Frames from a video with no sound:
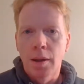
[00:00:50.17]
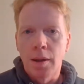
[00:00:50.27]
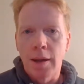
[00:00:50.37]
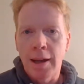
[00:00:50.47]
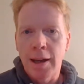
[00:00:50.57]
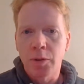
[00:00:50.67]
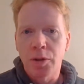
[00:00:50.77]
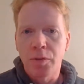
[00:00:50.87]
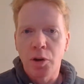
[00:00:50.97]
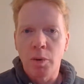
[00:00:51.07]
Now, it's
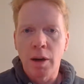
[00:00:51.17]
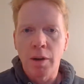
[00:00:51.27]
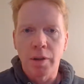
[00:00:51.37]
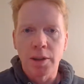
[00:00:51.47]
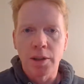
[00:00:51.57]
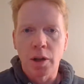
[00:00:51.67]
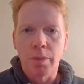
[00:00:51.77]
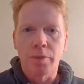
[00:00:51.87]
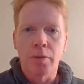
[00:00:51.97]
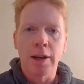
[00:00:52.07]
very rare for this type
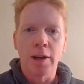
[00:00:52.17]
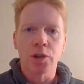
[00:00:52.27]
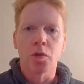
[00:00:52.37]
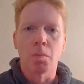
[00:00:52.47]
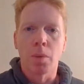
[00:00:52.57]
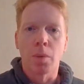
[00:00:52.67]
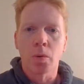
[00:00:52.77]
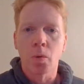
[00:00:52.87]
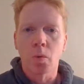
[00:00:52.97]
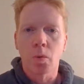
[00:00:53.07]
of financial
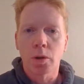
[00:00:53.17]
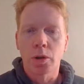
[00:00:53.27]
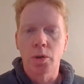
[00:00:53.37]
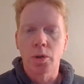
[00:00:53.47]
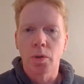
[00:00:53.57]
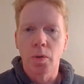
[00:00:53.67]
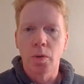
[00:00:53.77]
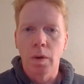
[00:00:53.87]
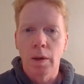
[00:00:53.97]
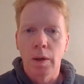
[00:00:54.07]
model
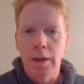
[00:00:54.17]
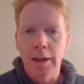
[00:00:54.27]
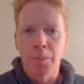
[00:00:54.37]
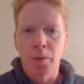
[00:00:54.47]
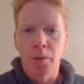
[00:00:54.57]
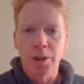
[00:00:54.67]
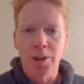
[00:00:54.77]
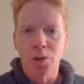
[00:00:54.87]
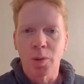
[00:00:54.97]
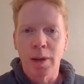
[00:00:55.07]
to get the person
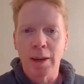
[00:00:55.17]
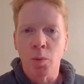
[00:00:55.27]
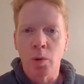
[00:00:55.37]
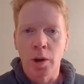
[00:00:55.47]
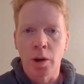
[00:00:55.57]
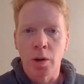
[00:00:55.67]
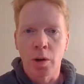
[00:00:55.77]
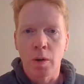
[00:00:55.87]
to where they want to go.